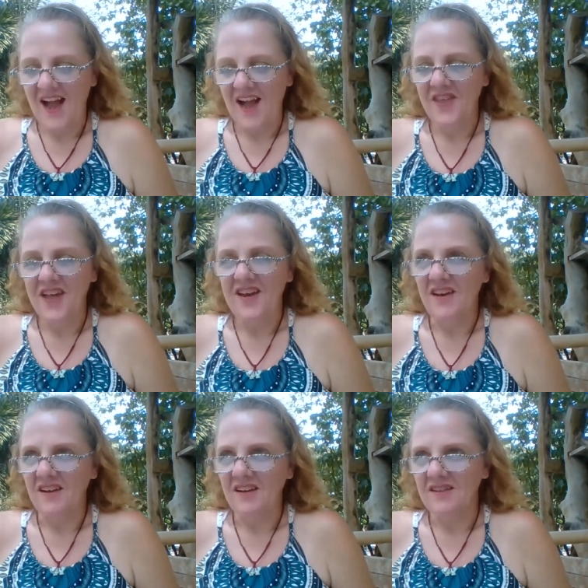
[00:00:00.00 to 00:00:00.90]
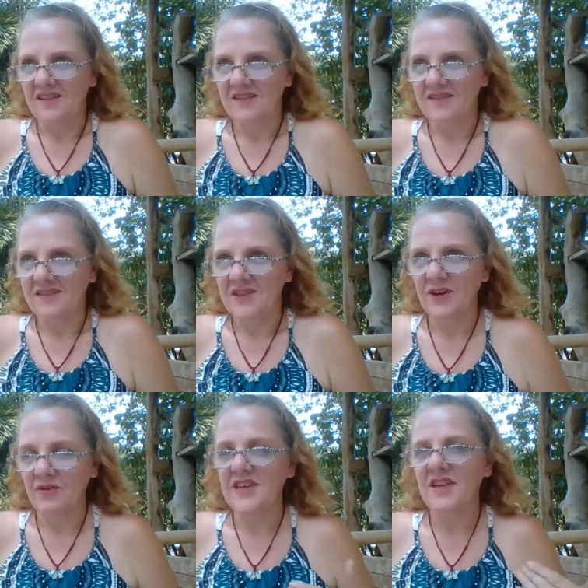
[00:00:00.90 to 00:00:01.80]
And then, so
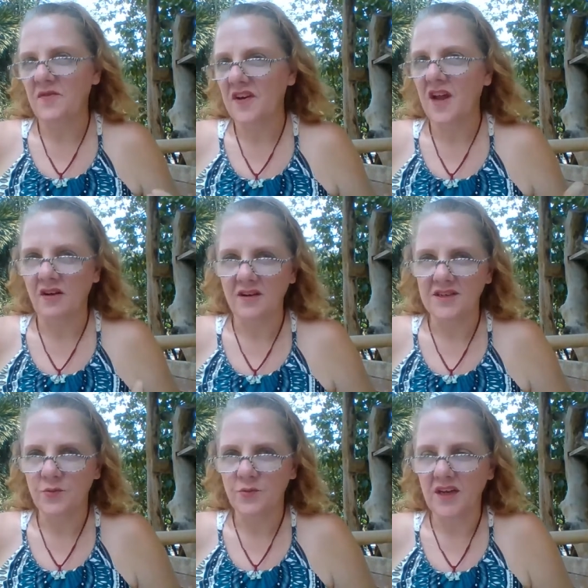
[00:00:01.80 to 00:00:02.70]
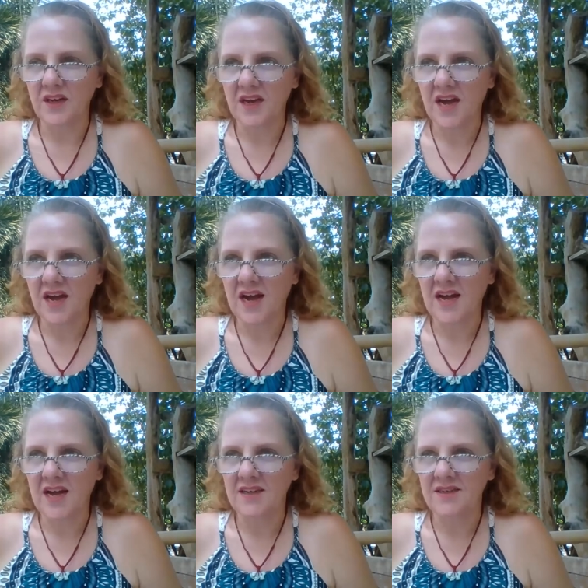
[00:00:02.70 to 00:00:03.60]
I created a video last week
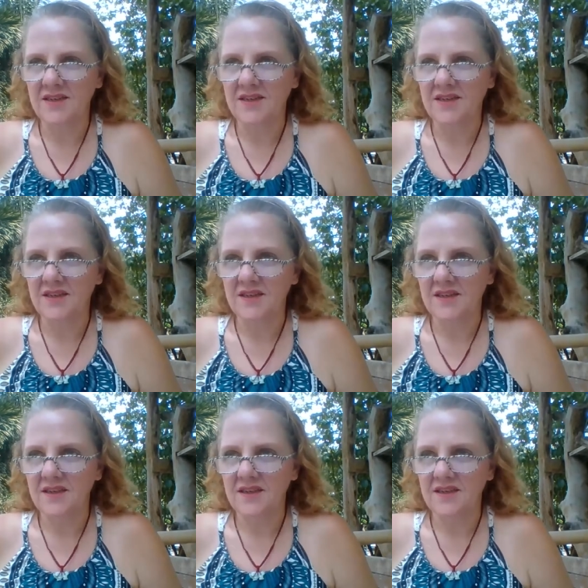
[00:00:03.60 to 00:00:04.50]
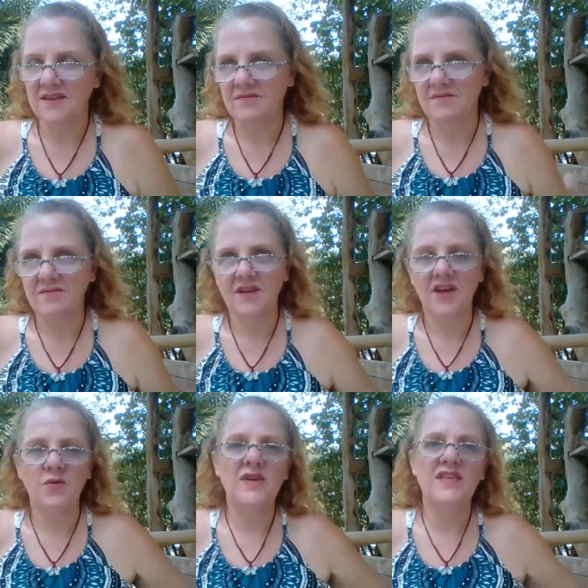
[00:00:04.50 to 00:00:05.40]
and, you
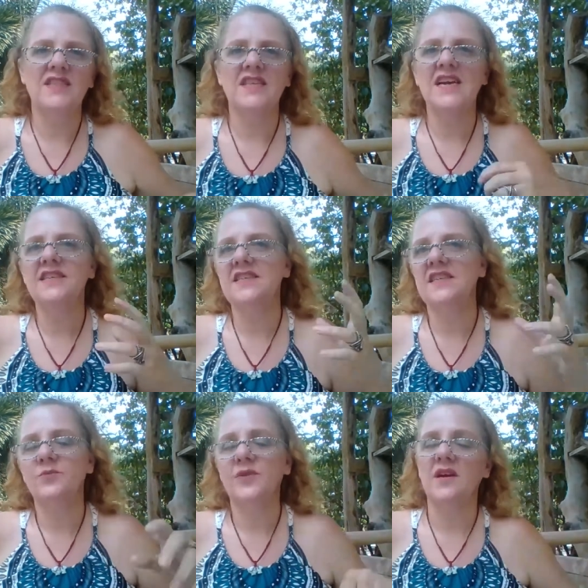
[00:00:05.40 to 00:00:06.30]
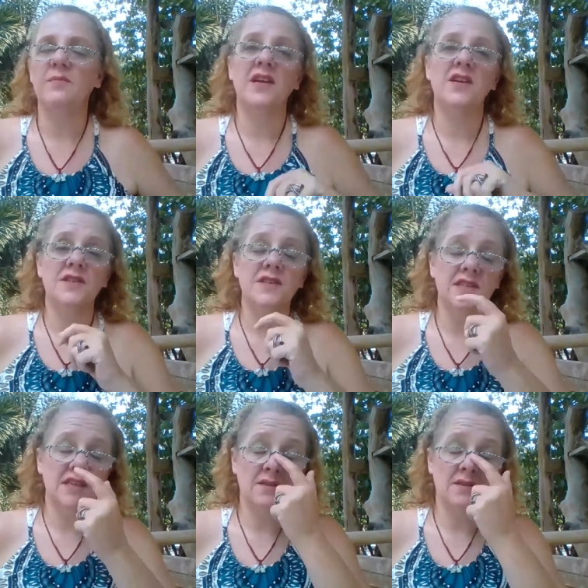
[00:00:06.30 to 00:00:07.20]
know, we did the editing, we uploaded
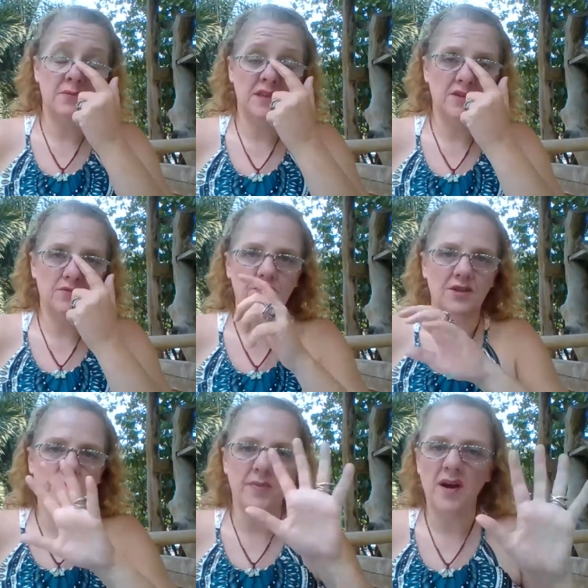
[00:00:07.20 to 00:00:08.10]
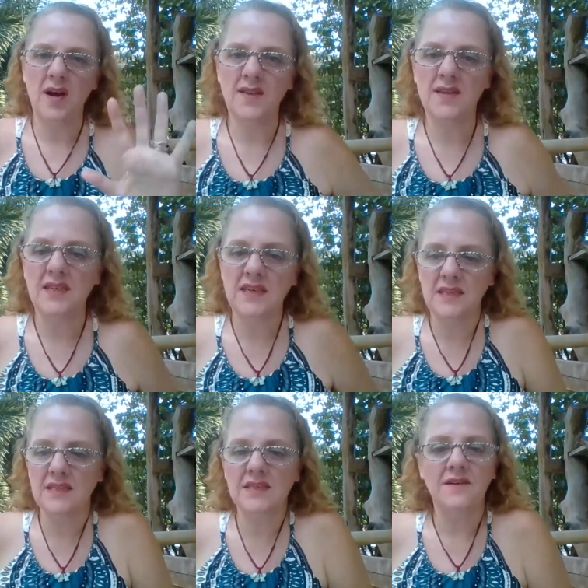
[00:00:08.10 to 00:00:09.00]
it, we did all the behind the
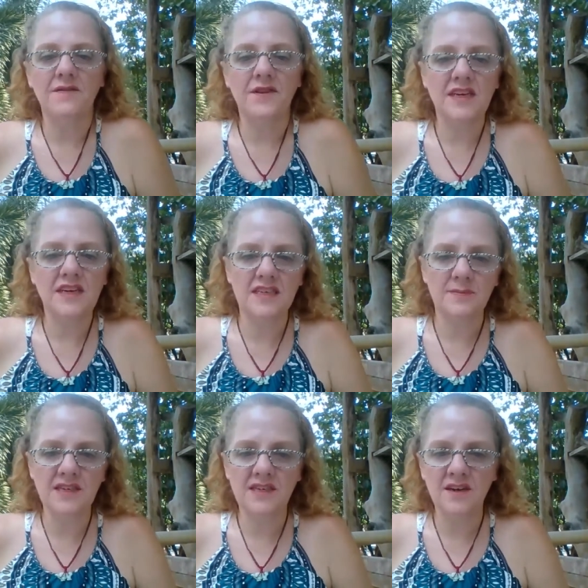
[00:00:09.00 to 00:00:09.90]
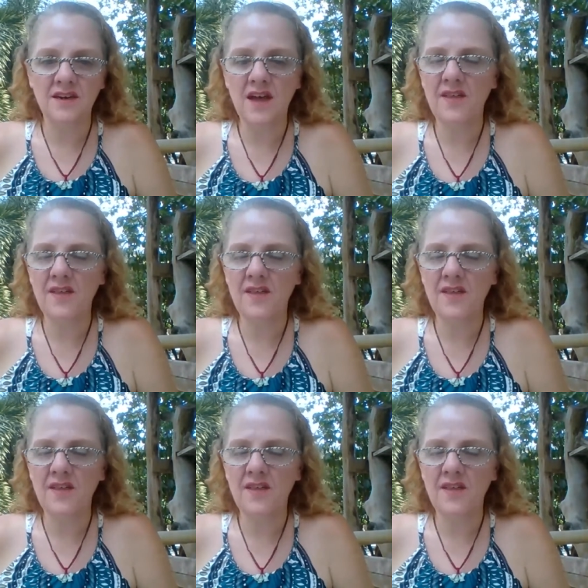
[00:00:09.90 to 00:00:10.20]
scenes stuff that needed to be done.